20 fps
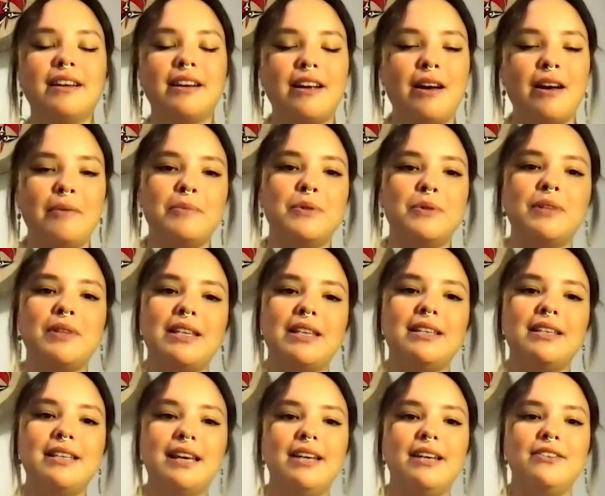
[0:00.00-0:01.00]
comes with
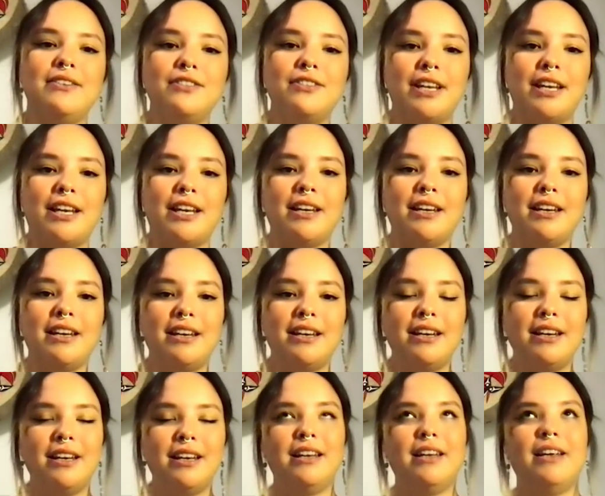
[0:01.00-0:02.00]
intention,
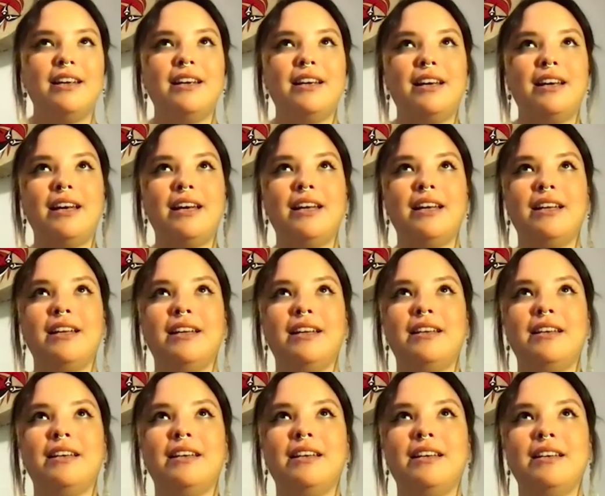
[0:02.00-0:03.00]

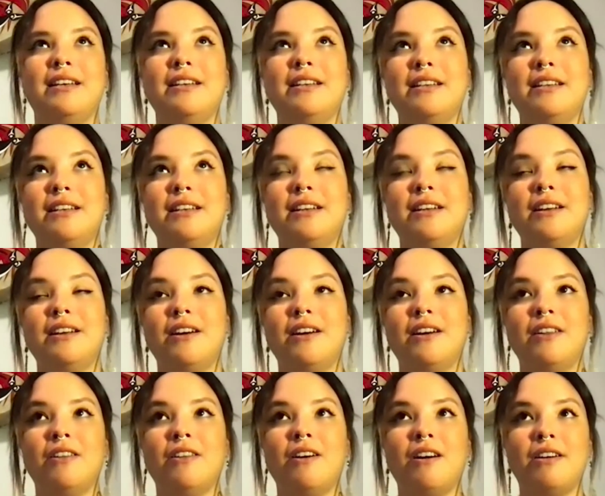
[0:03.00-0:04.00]
and
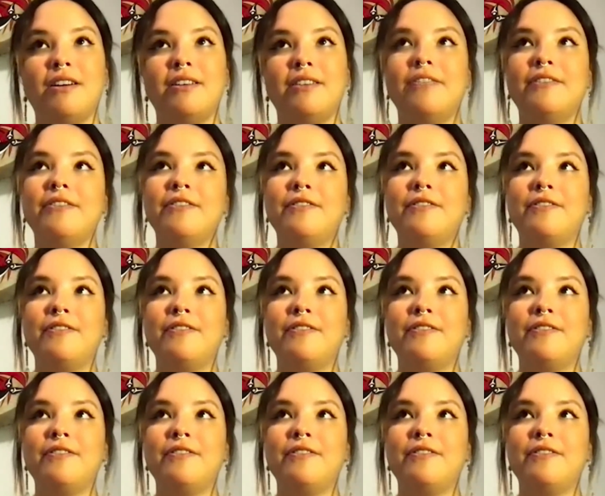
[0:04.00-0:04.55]
a lot of